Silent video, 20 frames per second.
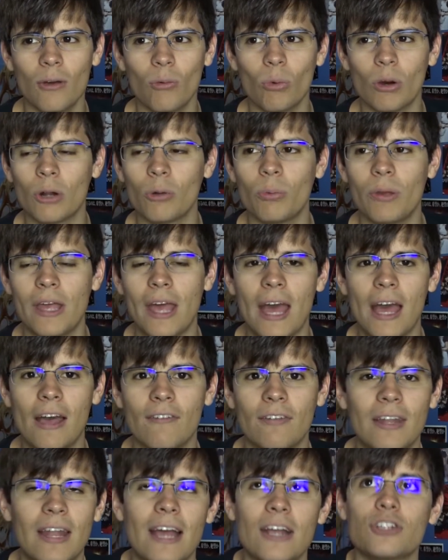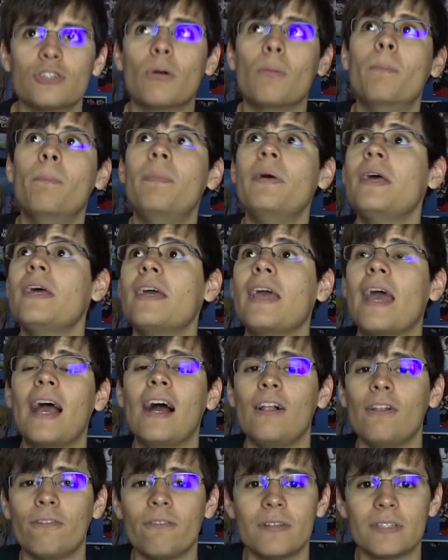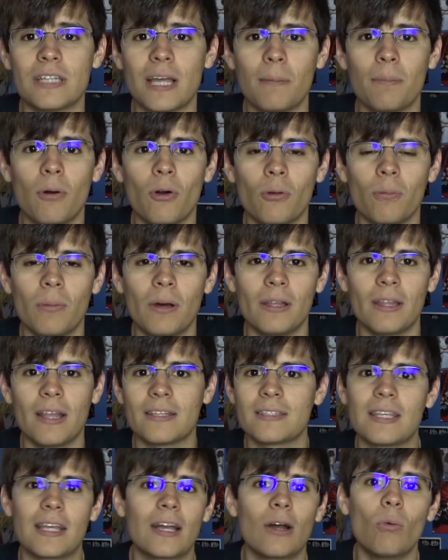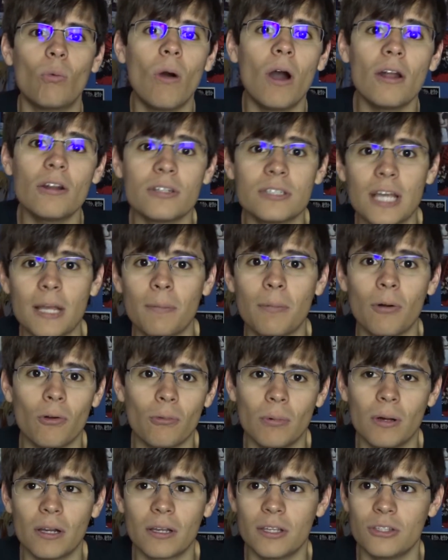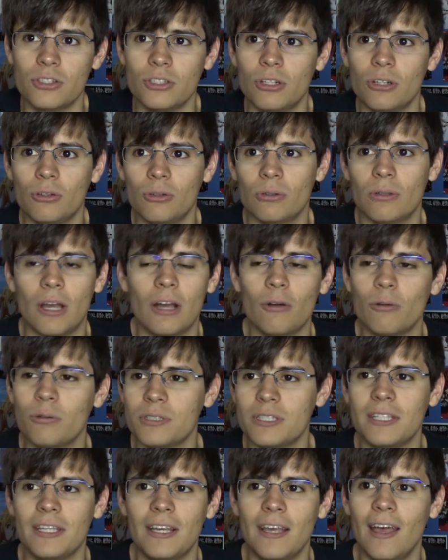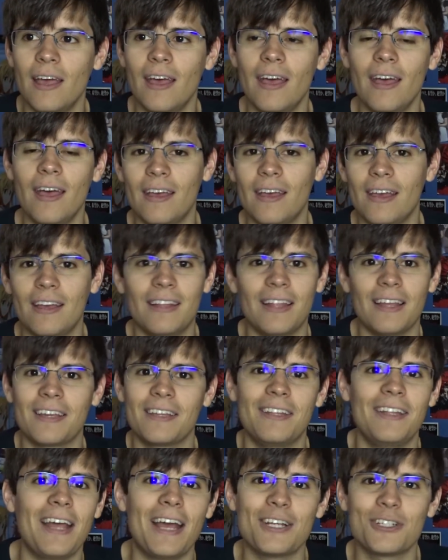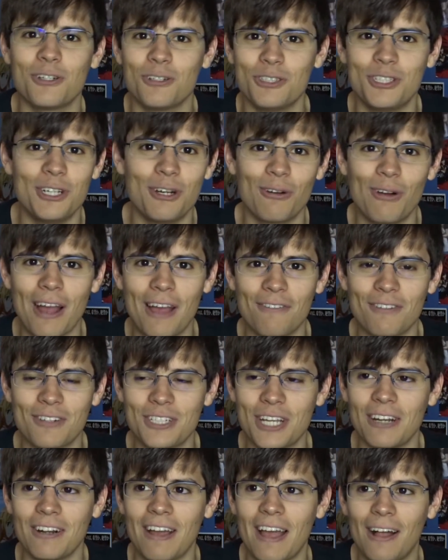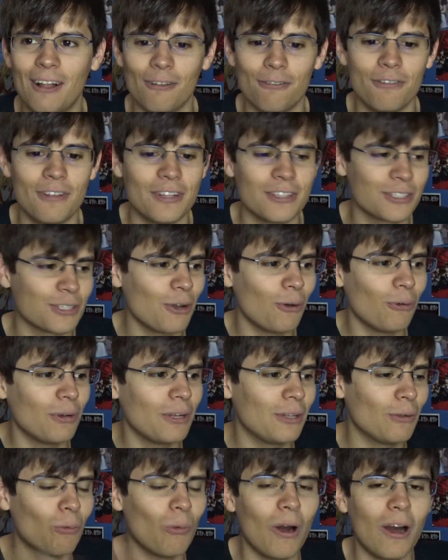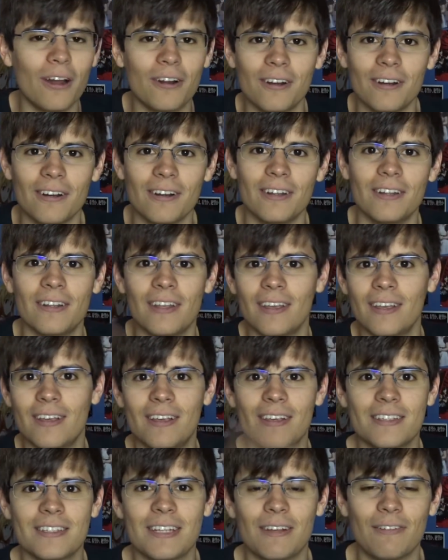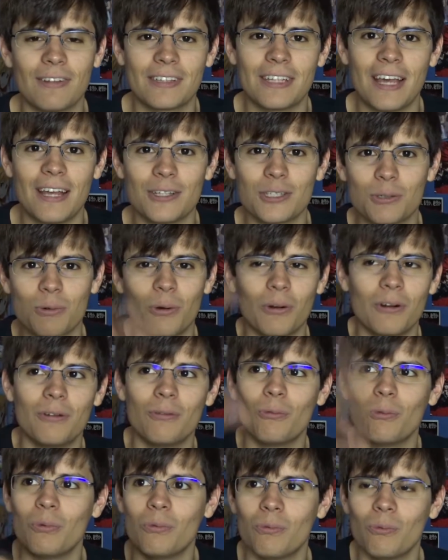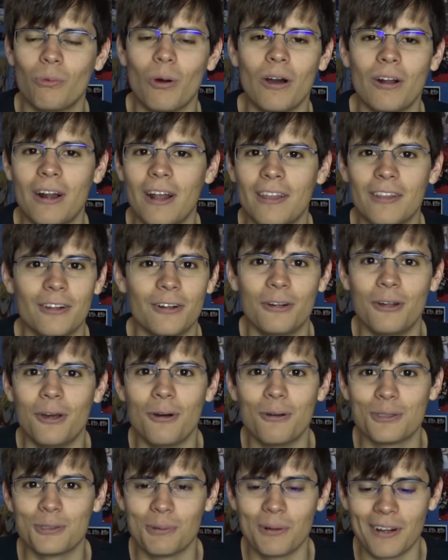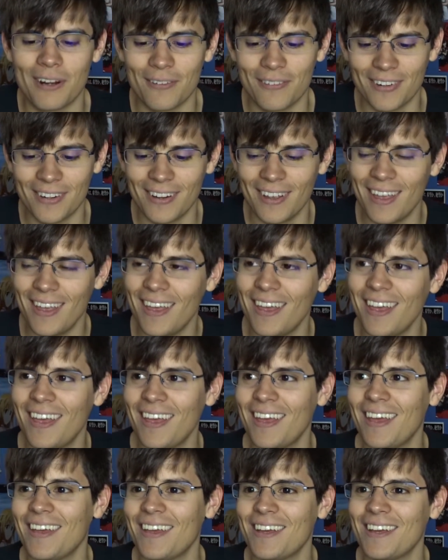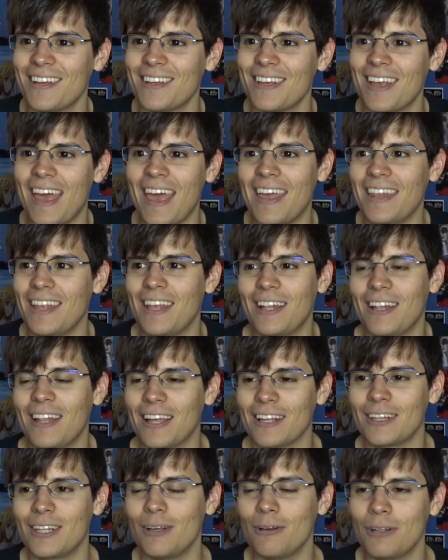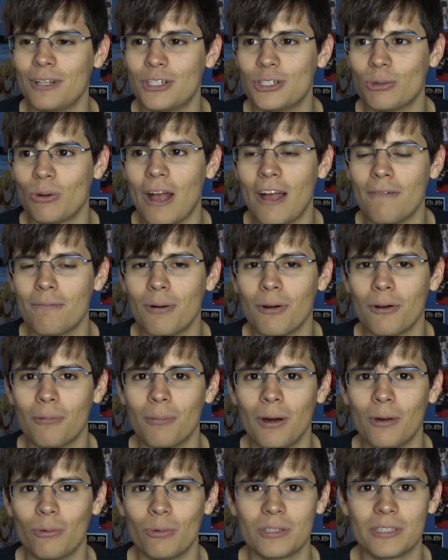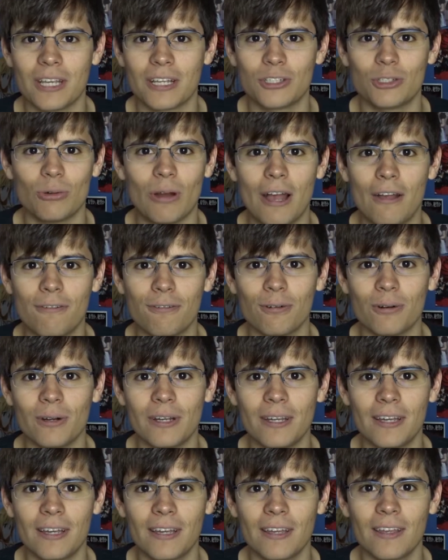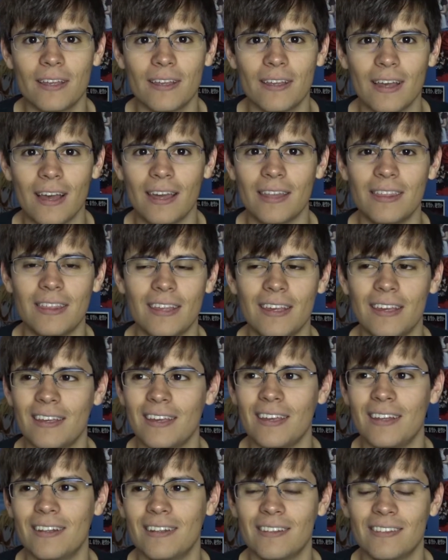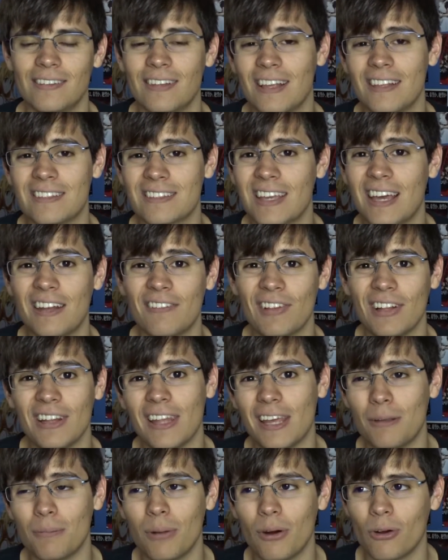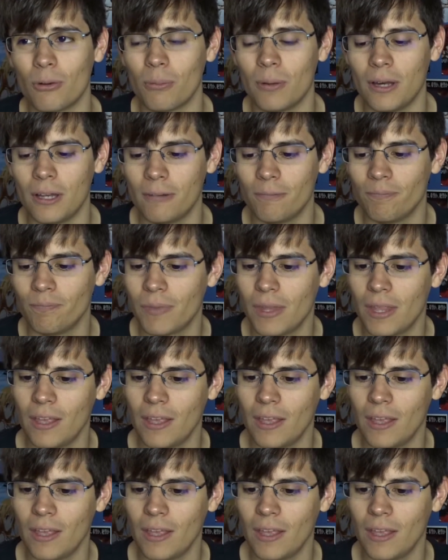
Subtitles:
Why don't we have an actual big elephant type Pokemon that's like a water type Pokemon? Because you know I always see like a National Geographic Channel elephants going in the water and stuff like that and squirting water out of their nose or whatever. And then like the only giraffe Pokemon was like Girafarig, I think, and that's kind of a lame Pokemon.